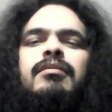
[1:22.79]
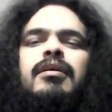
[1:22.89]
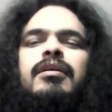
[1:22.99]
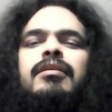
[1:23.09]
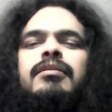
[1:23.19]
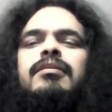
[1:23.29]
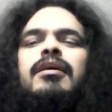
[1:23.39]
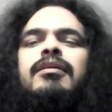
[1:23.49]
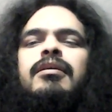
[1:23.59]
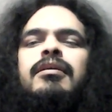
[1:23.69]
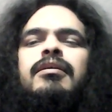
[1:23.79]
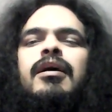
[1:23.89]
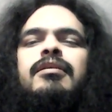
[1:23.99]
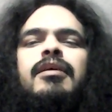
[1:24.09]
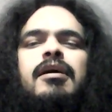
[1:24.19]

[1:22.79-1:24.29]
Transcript: understanding God's